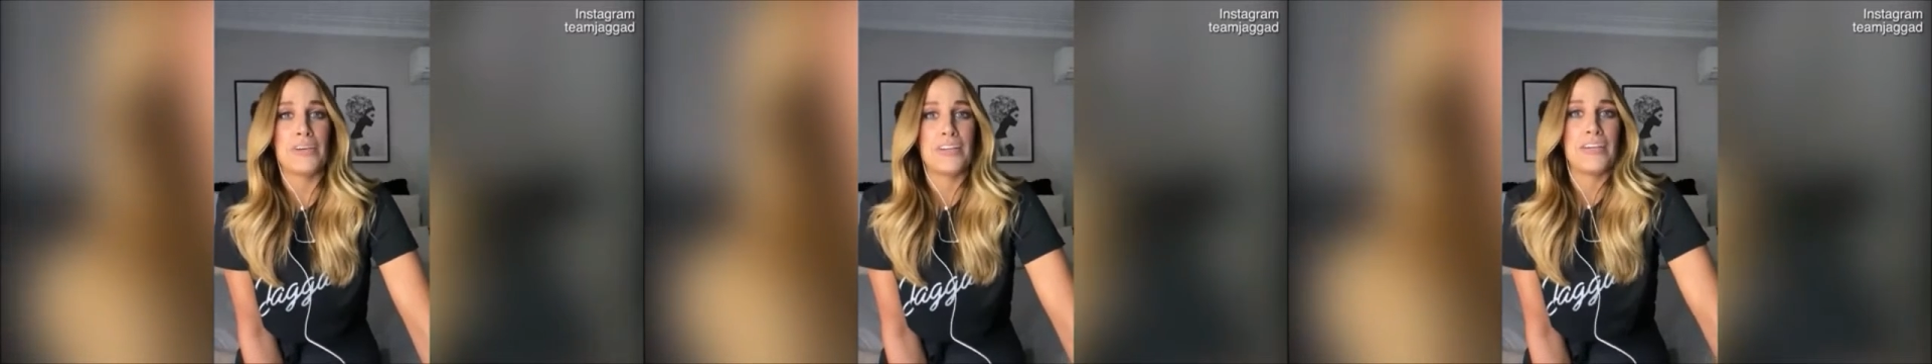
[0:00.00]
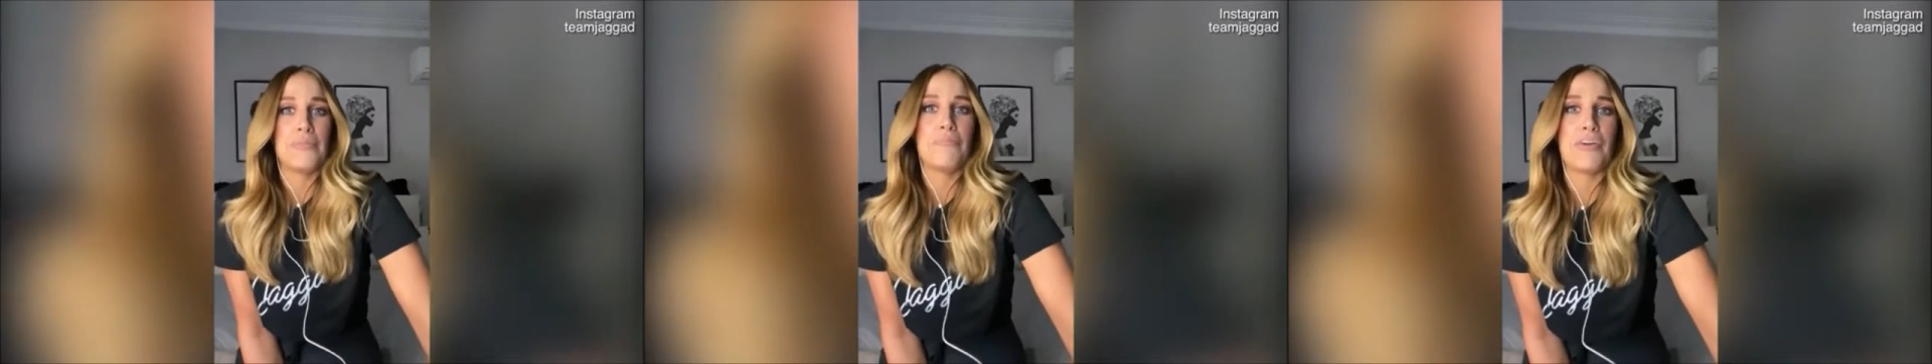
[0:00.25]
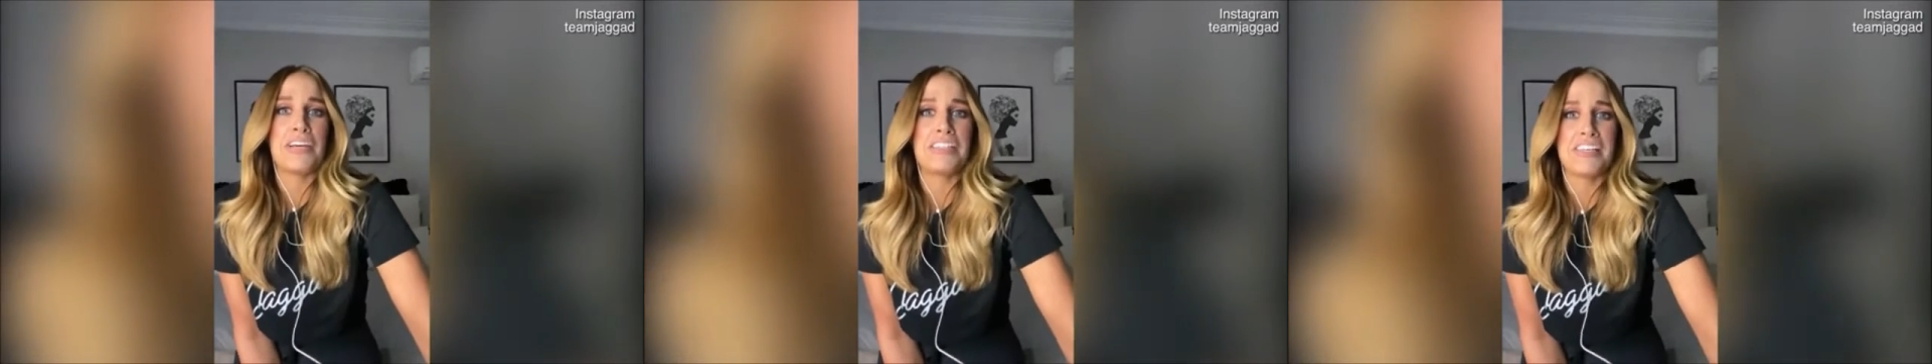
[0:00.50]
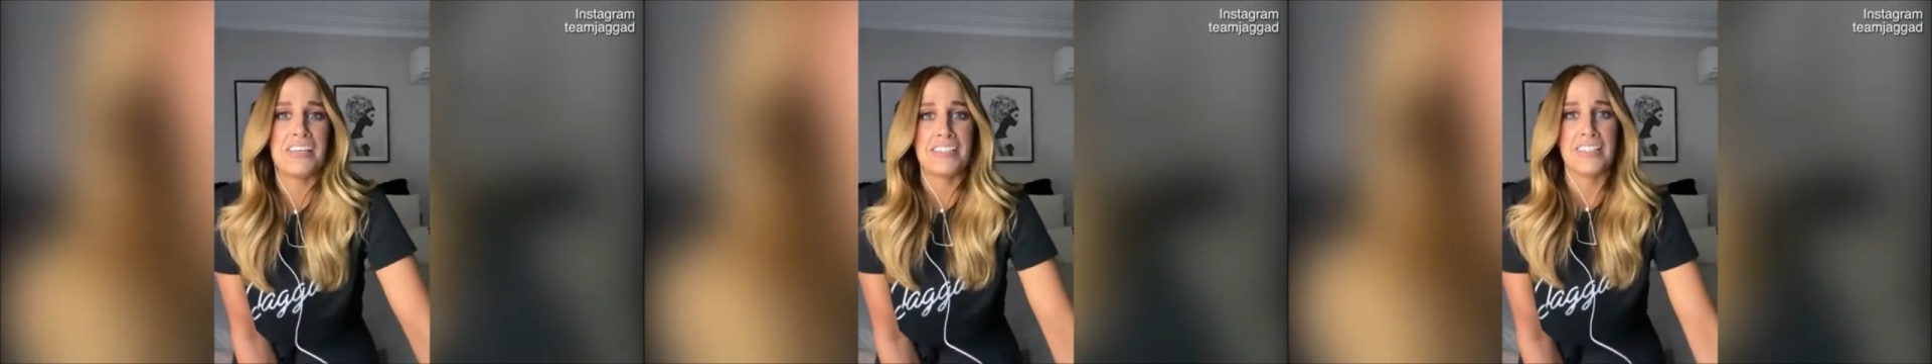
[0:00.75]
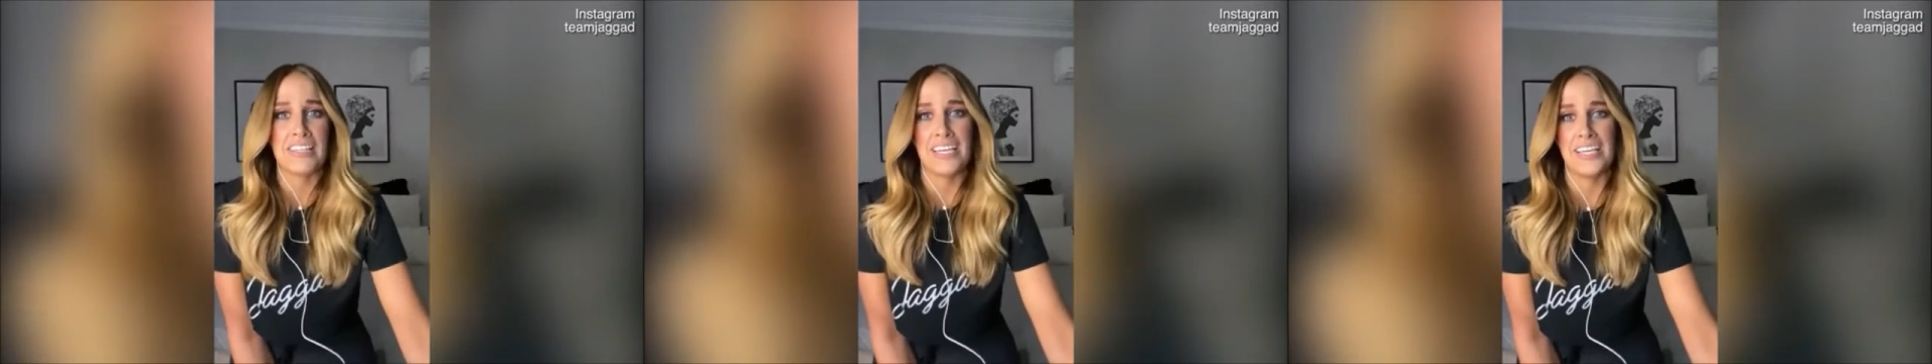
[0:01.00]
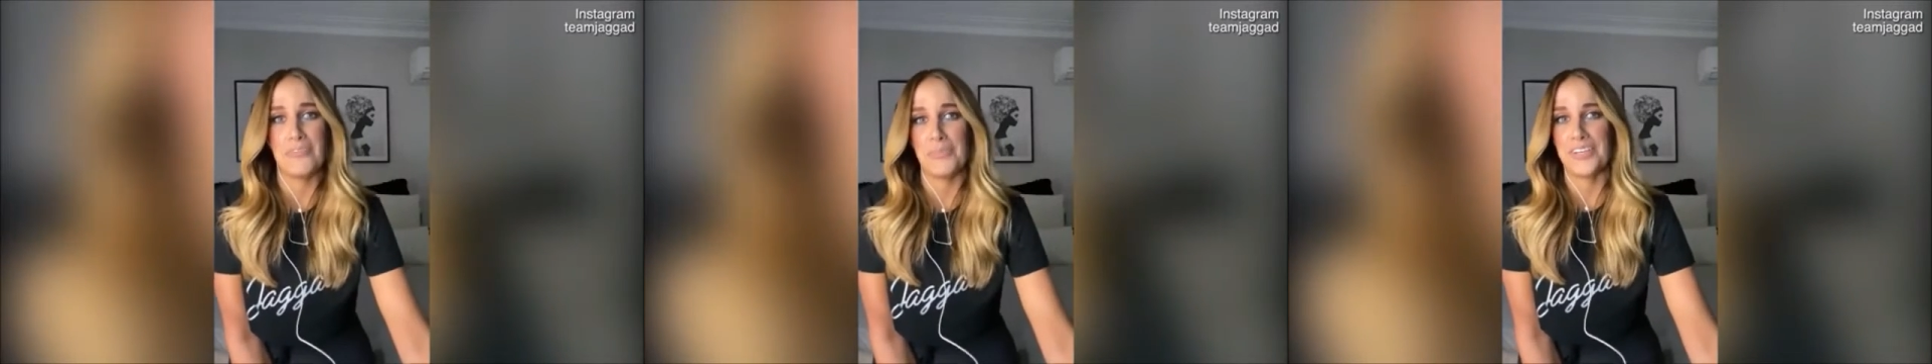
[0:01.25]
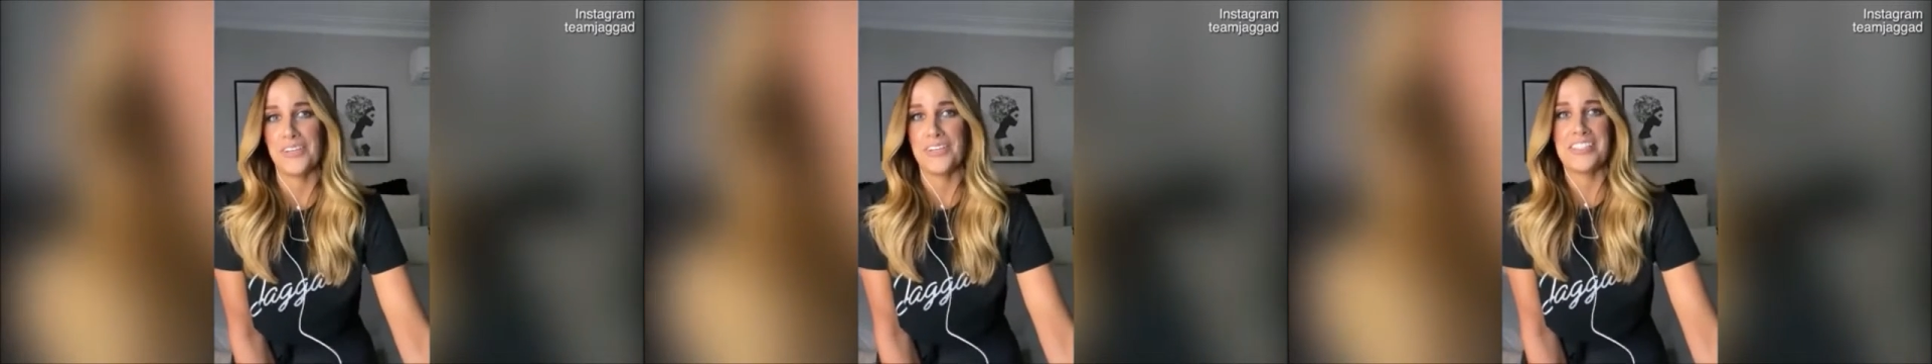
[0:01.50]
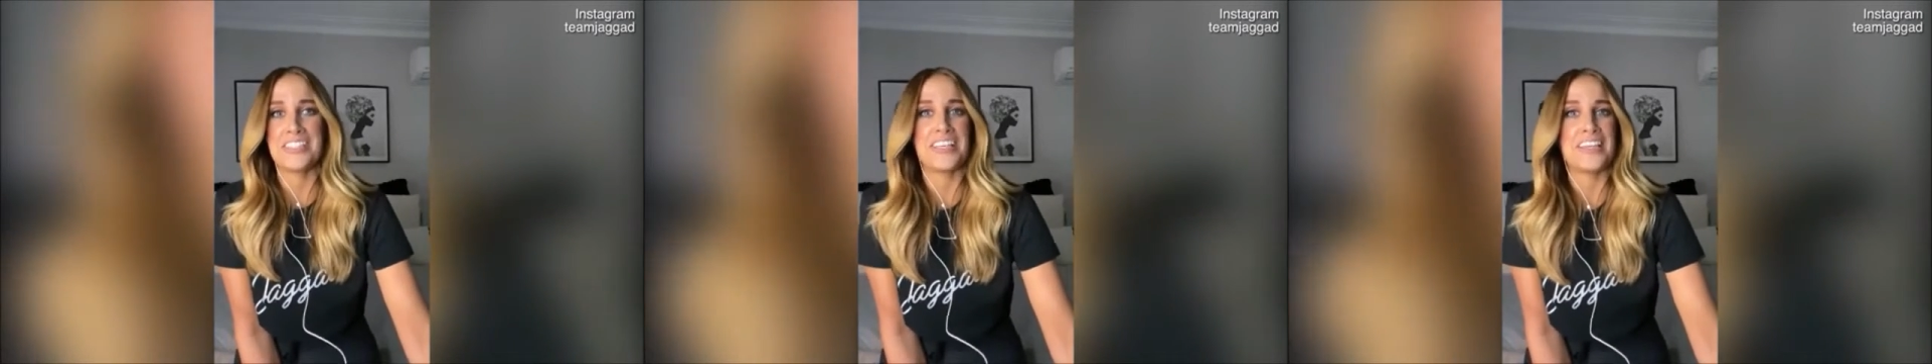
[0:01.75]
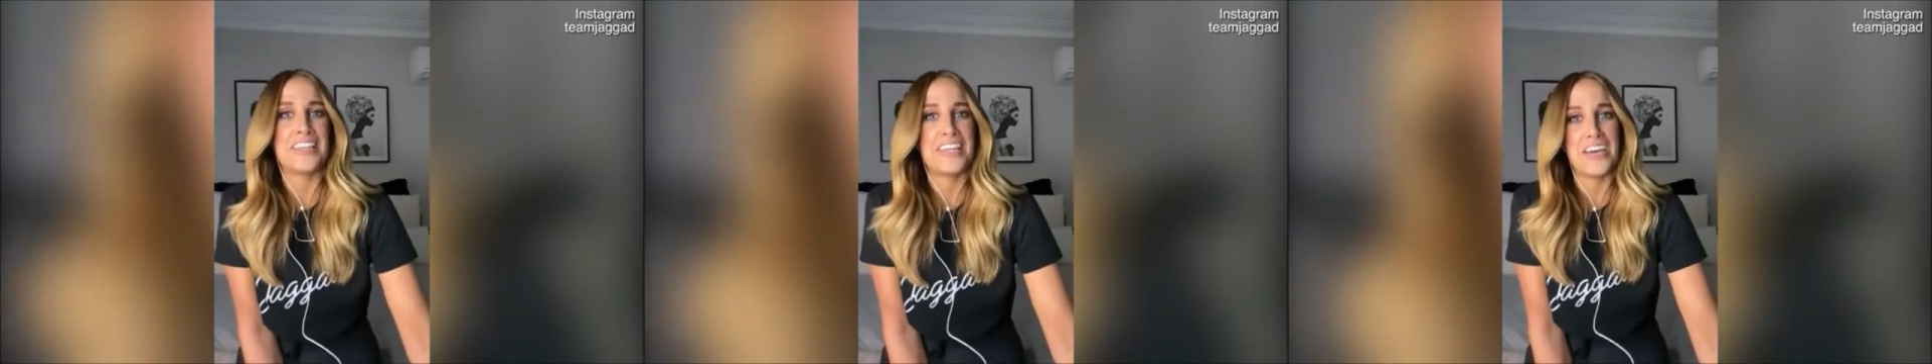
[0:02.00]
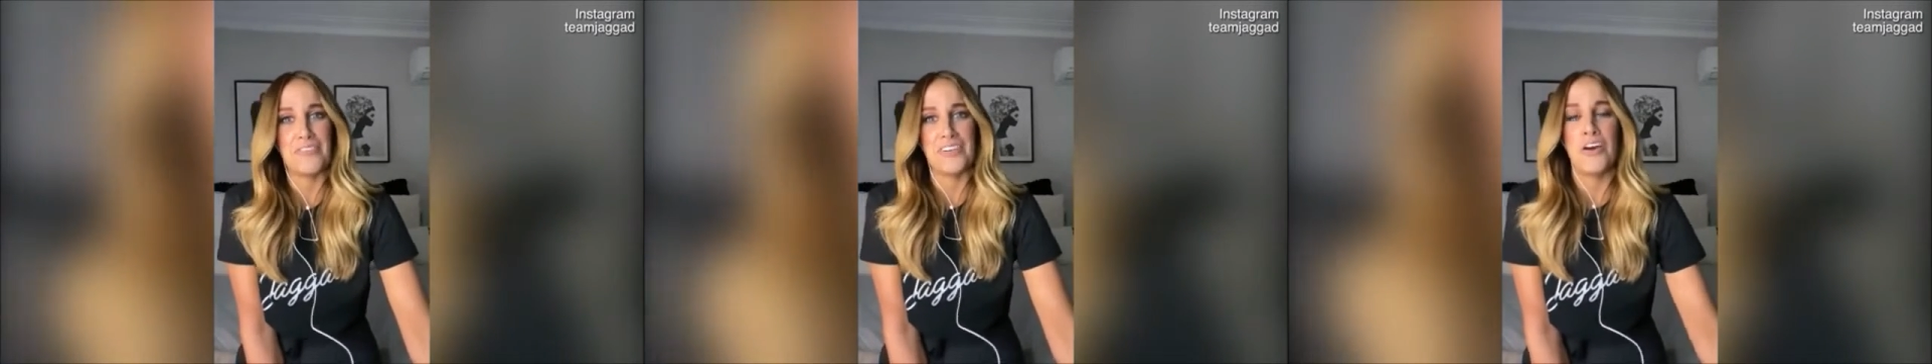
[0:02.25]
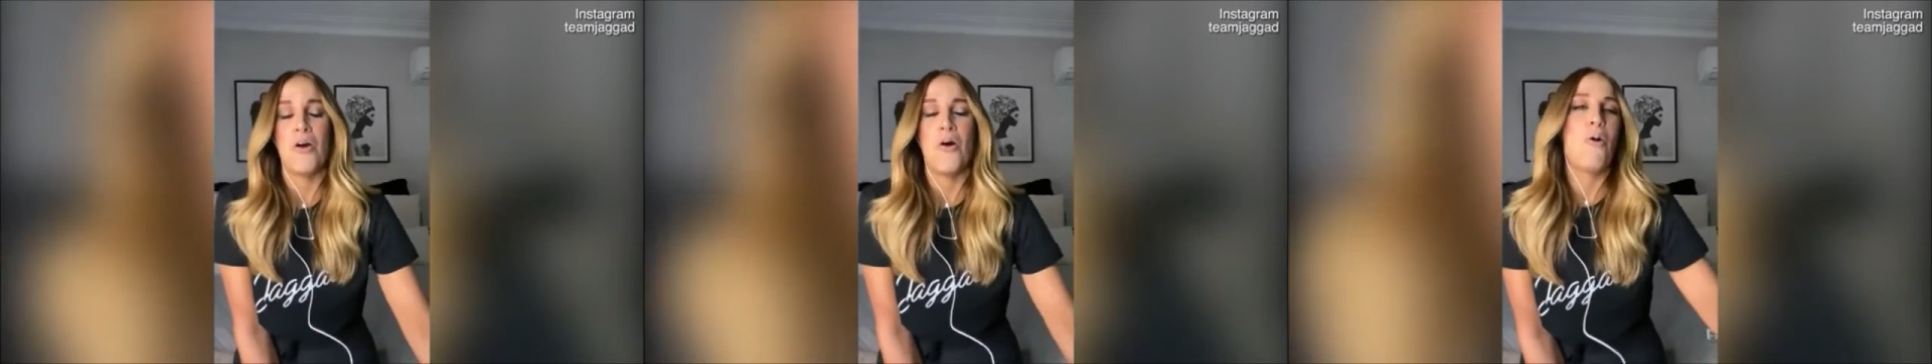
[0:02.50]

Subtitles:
We're going to embrace our skin and we're going to sit there and